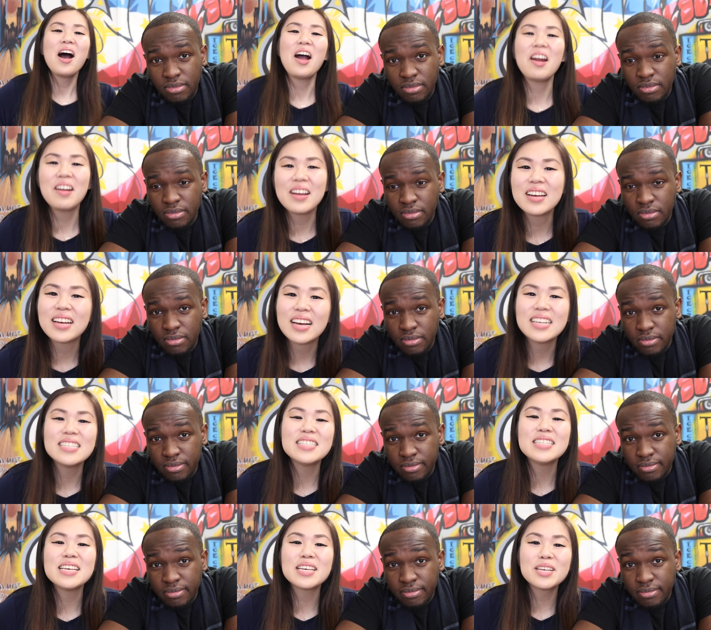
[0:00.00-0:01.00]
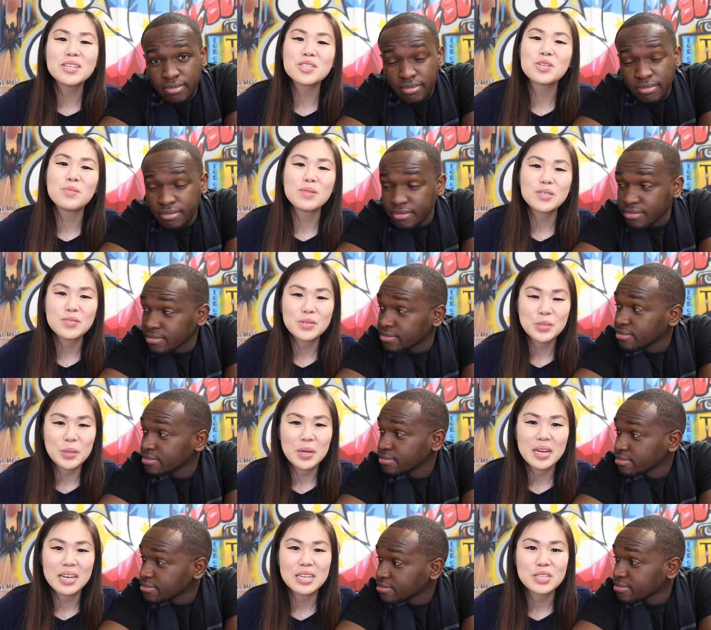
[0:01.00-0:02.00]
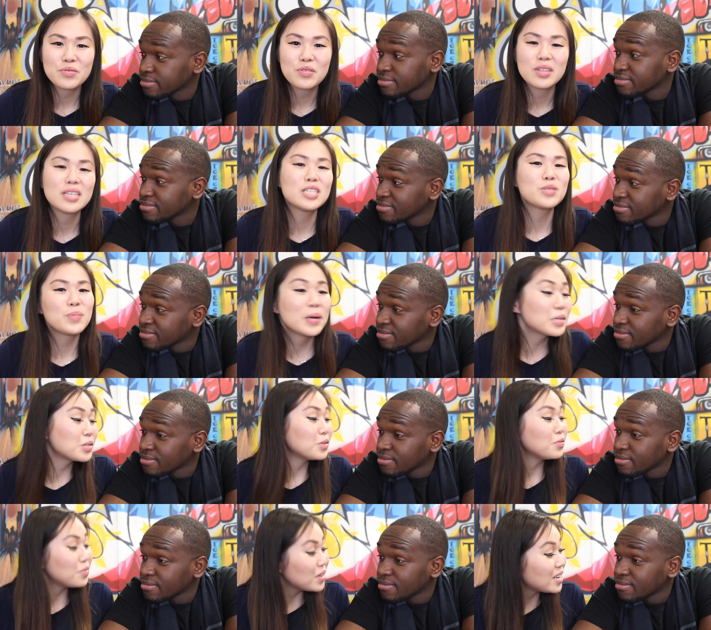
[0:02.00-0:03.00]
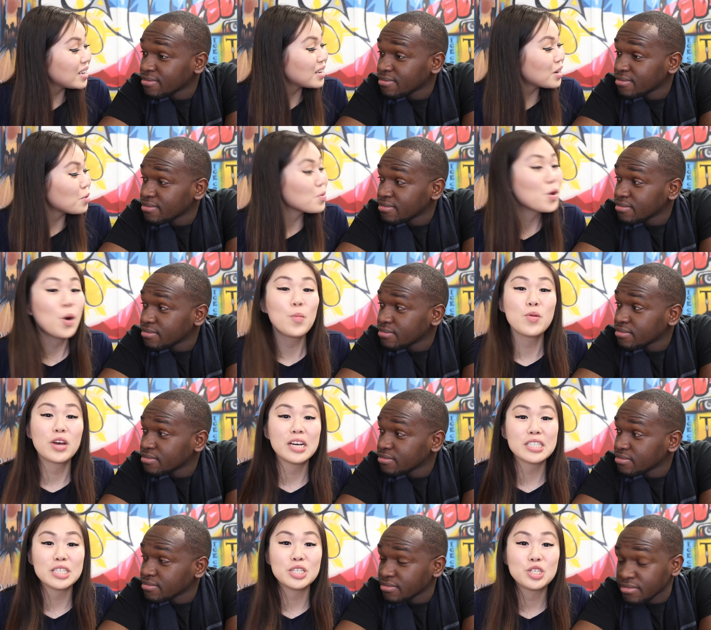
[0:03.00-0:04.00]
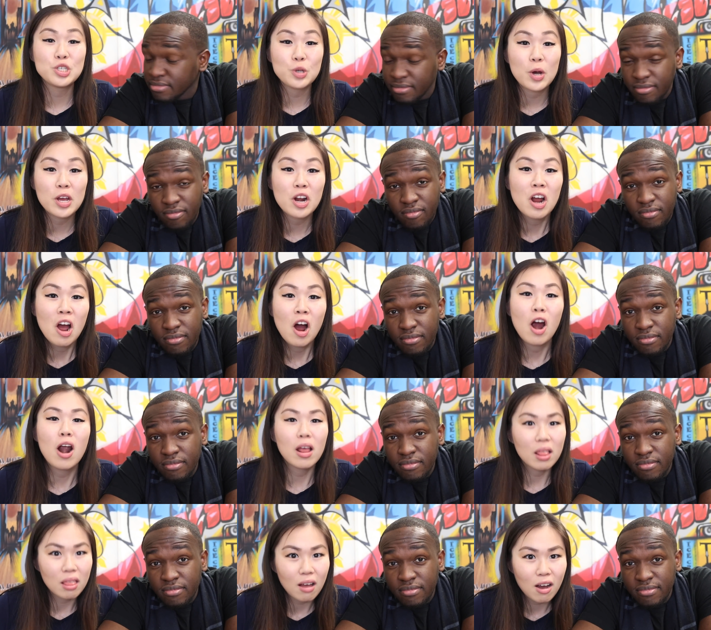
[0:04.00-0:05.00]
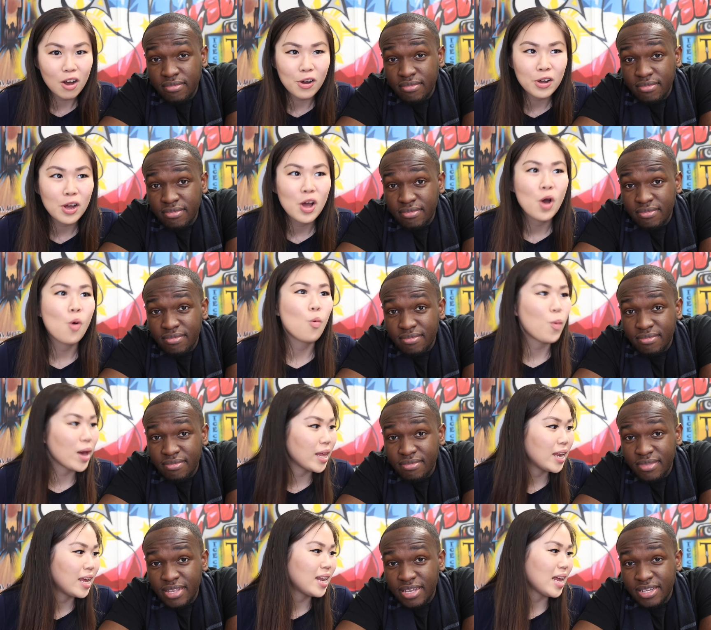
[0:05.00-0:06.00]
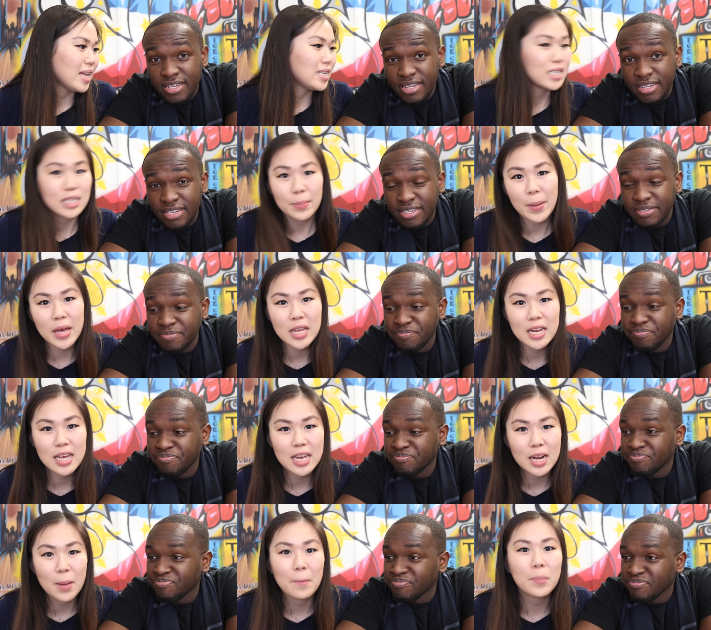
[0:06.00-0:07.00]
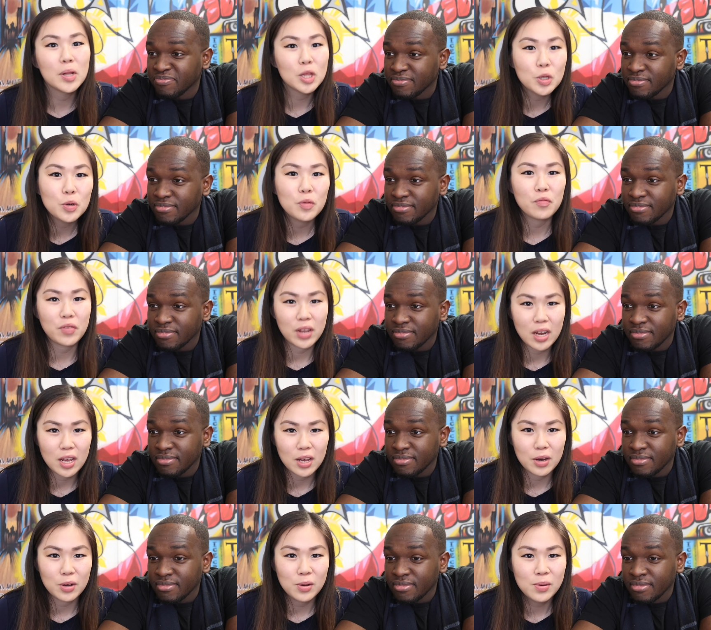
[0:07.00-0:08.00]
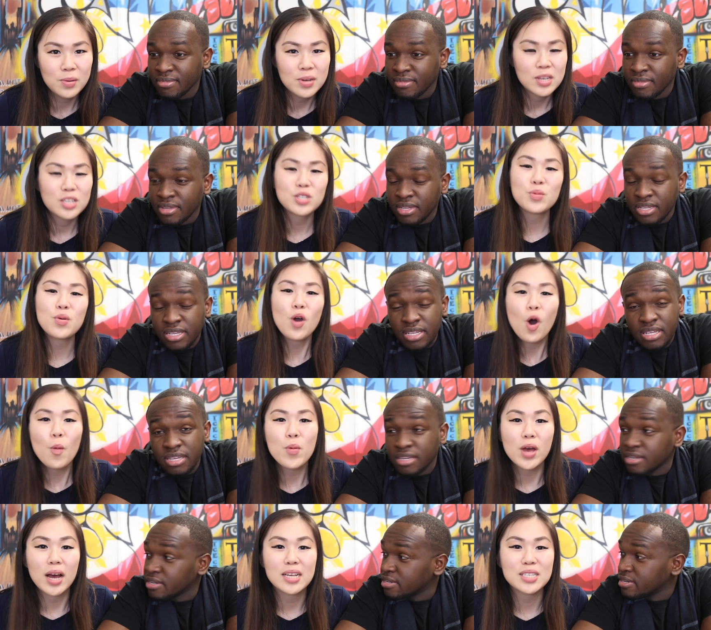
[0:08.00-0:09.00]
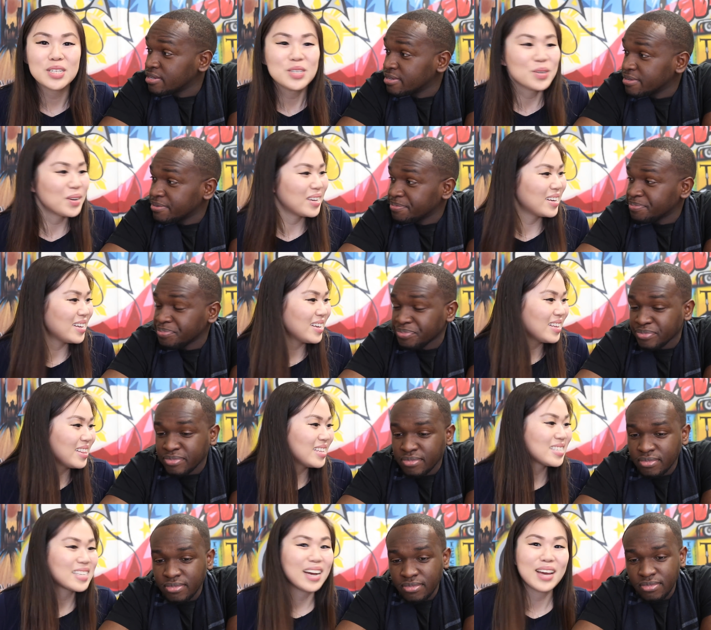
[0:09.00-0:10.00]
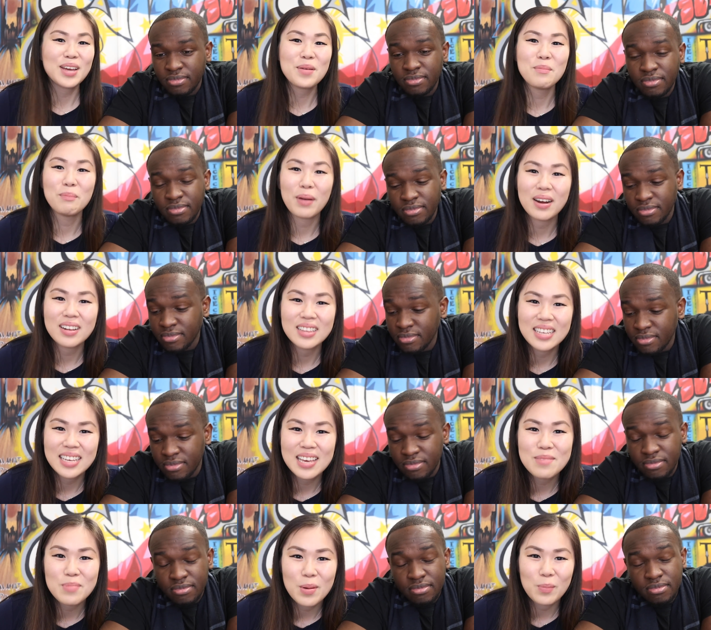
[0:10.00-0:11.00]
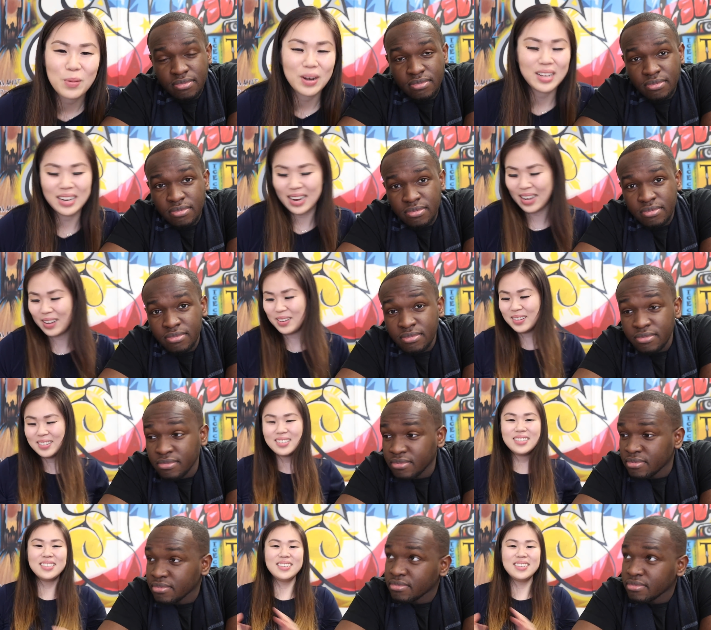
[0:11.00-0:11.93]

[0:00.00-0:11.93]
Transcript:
Speaker 1: Alright, guys, thank you so much for joining us for this special video. We hope you guys enjoyed our long waited, anticipated Balut video. So we hope you guys enjoyed it. This guy can barely keep up right now.